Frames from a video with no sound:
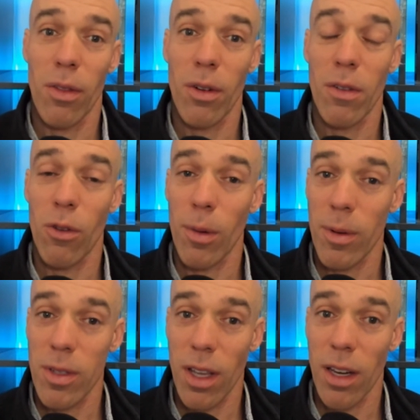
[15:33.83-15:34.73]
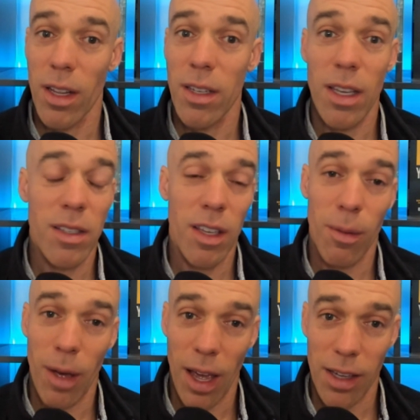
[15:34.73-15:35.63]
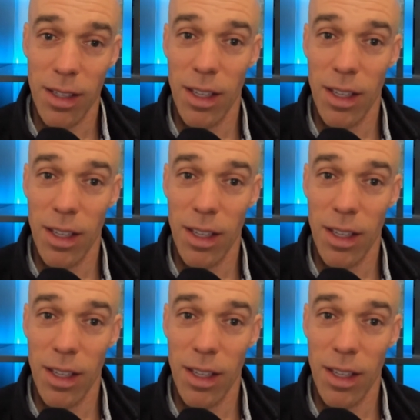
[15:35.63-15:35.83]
30-40% and doesn't come back?